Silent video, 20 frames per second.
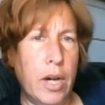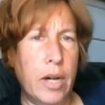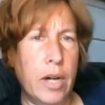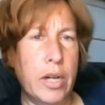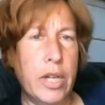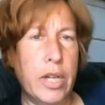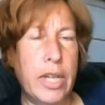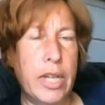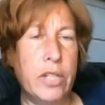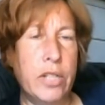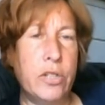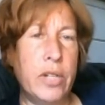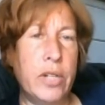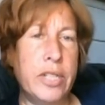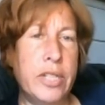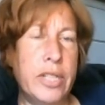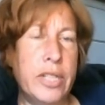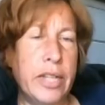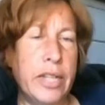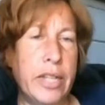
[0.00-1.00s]

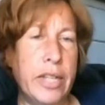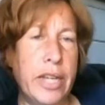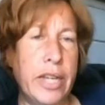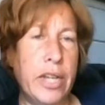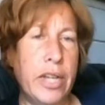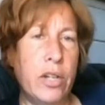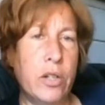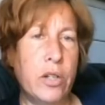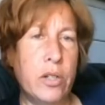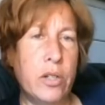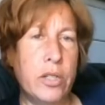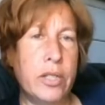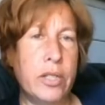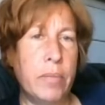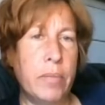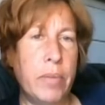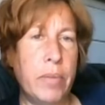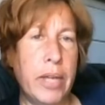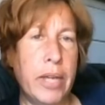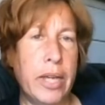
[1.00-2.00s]
Interestingly here,
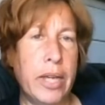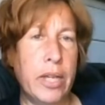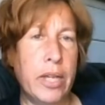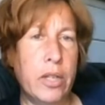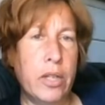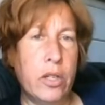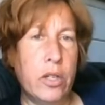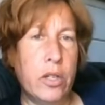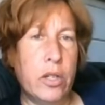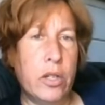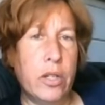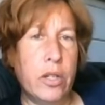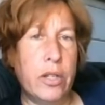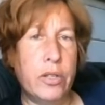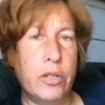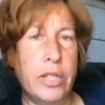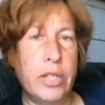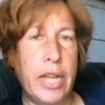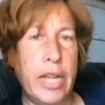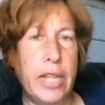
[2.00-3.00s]
something
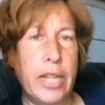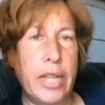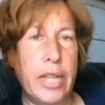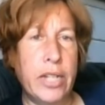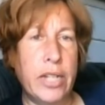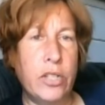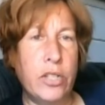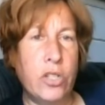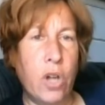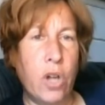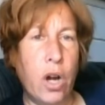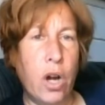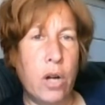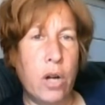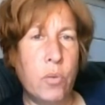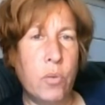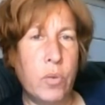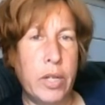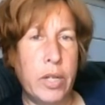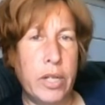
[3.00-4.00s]
they're saying that
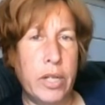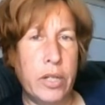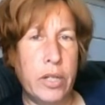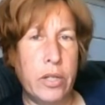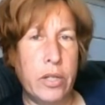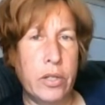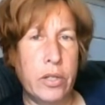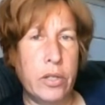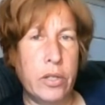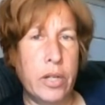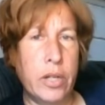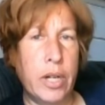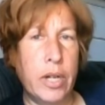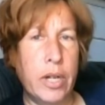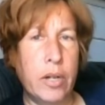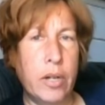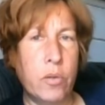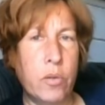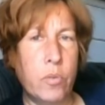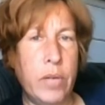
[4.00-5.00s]
Darwin
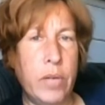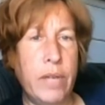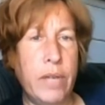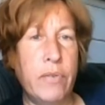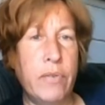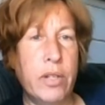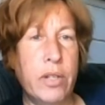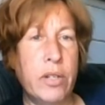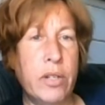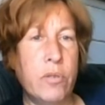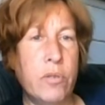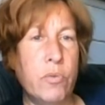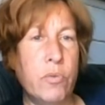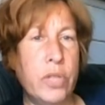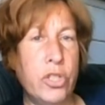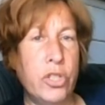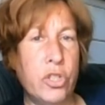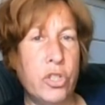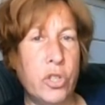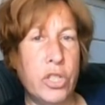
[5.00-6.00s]
even
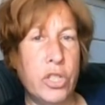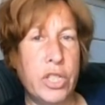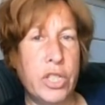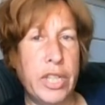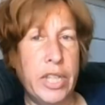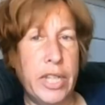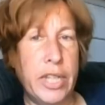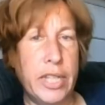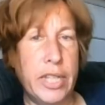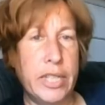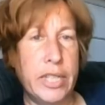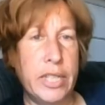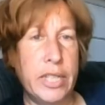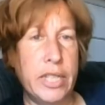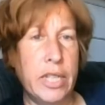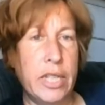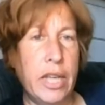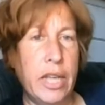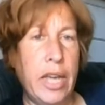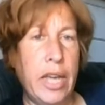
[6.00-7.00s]
researched these
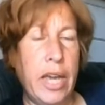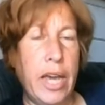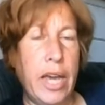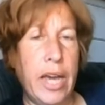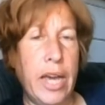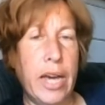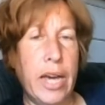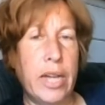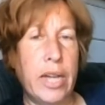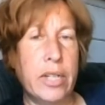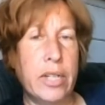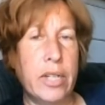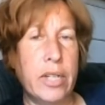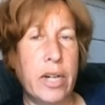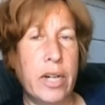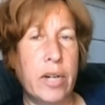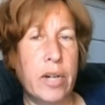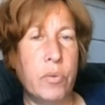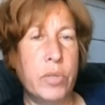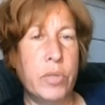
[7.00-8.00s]
and
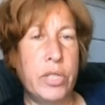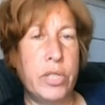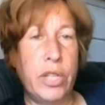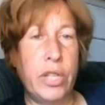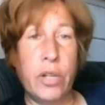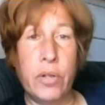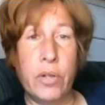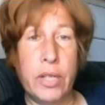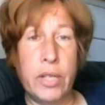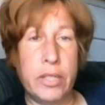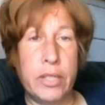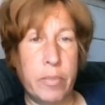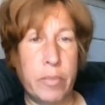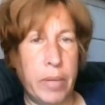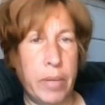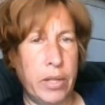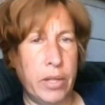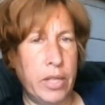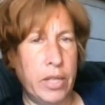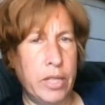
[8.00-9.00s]
was curious
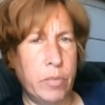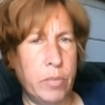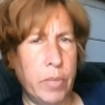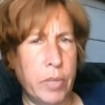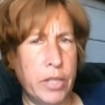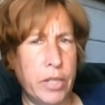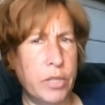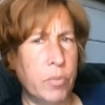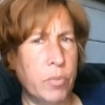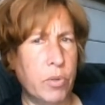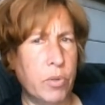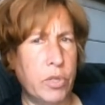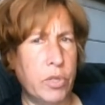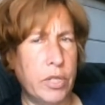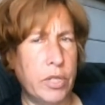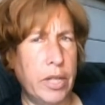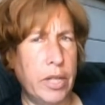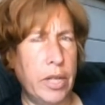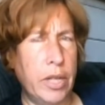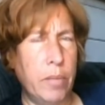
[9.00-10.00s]
about these bud sports.
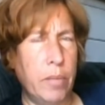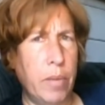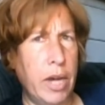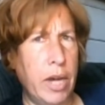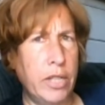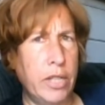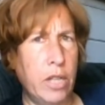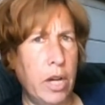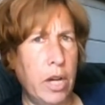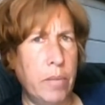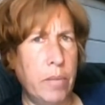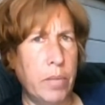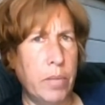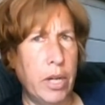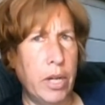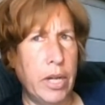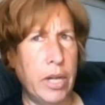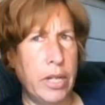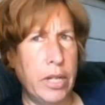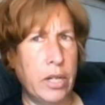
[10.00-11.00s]
In my
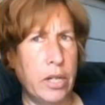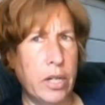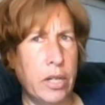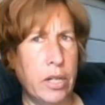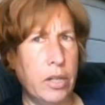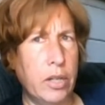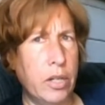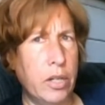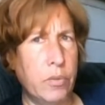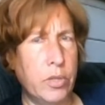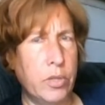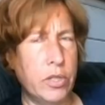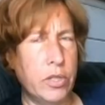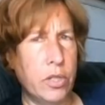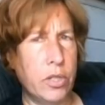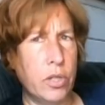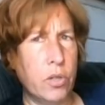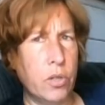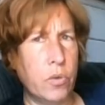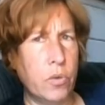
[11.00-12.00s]
timeline, there was
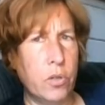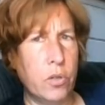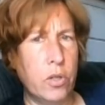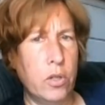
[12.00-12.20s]
no,